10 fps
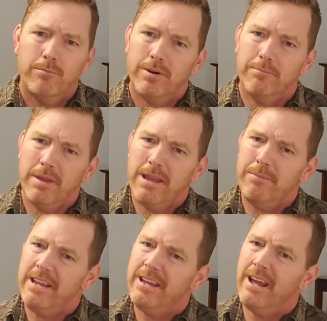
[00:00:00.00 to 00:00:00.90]
but
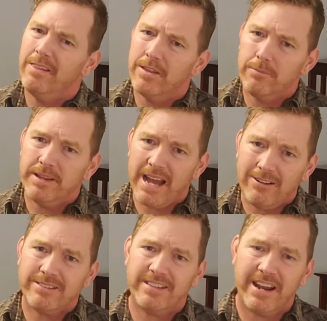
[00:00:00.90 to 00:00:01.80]
maybe a little bit
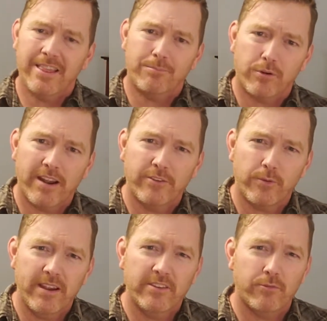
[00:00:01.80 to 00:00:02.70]
outside of the price
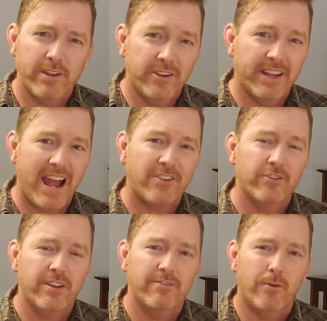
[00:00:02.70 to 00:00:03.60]
range of what you can
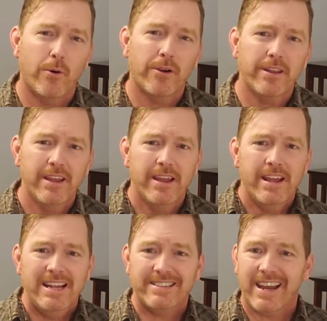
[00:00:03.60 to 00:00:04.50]
actually afford,
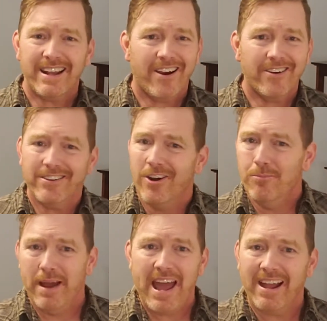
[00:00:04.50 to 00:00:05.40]
it's kind of hard to go
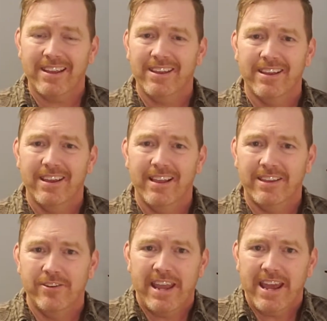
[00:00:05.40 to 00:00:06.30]
back.
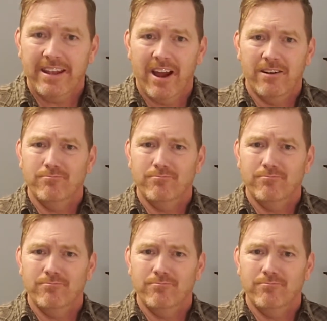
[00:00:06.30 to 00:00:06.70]
Like, you can't